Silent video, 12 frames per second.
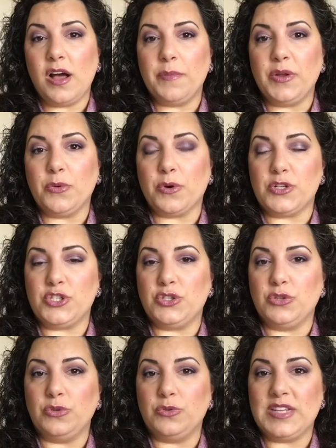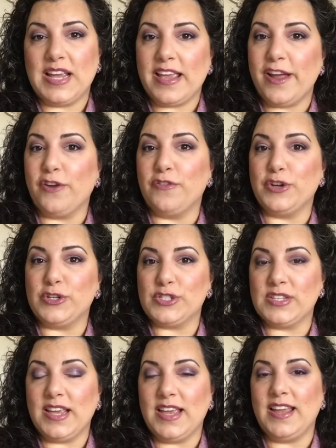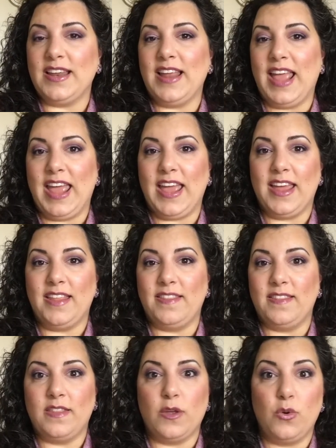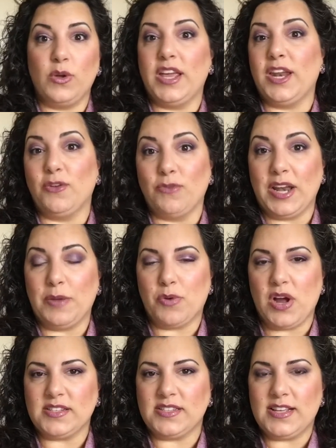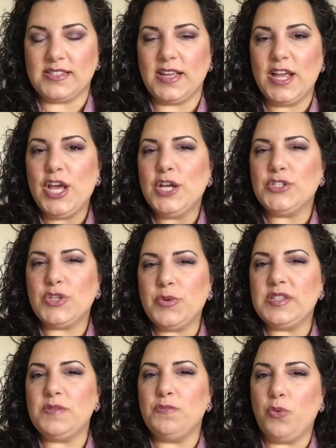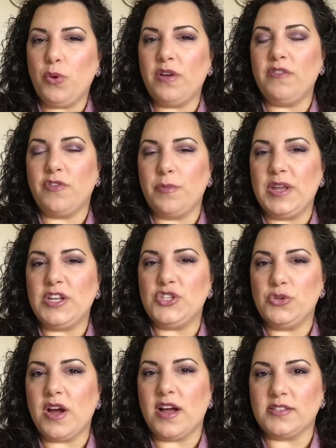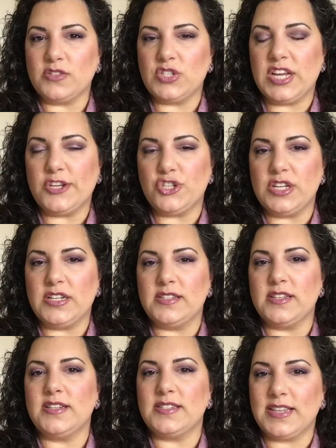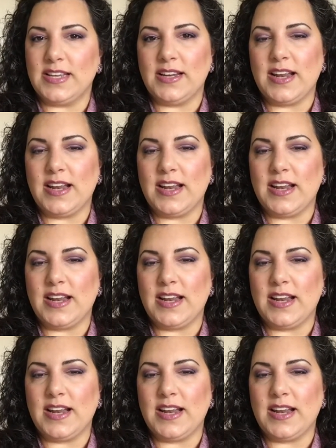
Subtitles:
in order to take care of your skin and the whole getting ready process. So it's important for me to do consultations and a skin